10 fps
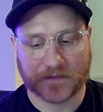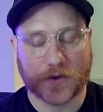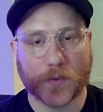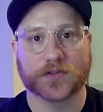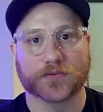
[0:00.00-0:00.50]

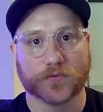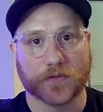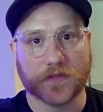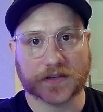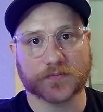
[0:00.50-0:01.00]
went through
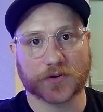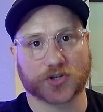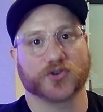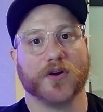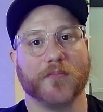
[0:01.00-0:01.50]
this much
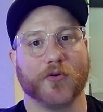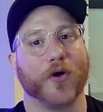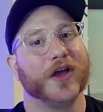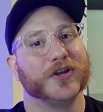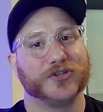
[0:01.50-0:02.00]
trouble
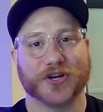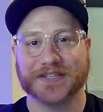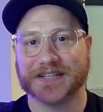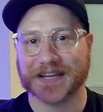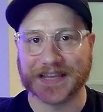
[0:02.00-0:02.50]
just
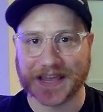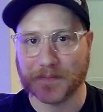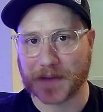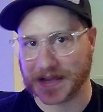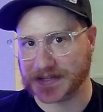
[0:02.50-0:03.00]
to get my
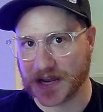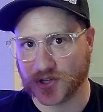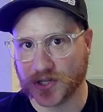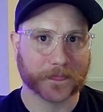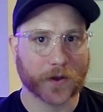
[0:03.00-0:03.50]

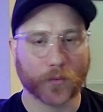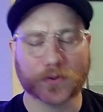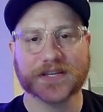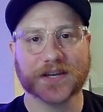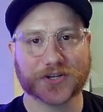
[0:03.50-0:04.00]
attention, what's he
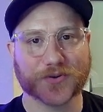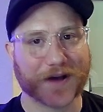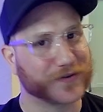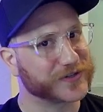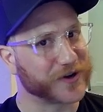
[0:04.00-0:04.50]
gonna do after I
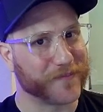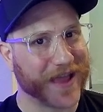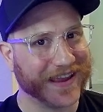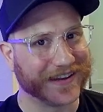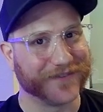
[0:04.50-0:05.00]
start
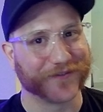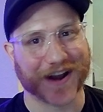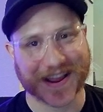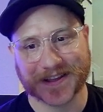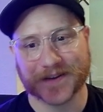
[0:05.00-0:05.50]
paying him,
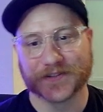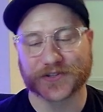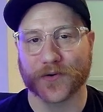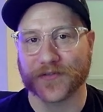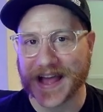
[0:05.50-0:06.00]
right? So
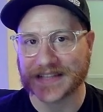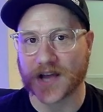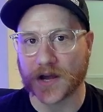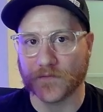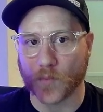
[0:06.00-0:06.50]
that's kind
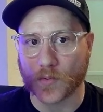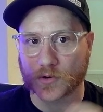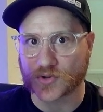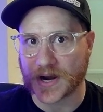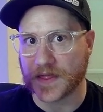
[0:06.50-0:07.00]
of what we're
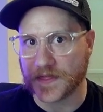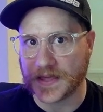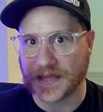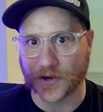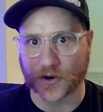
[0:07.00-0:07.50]
trying to think here.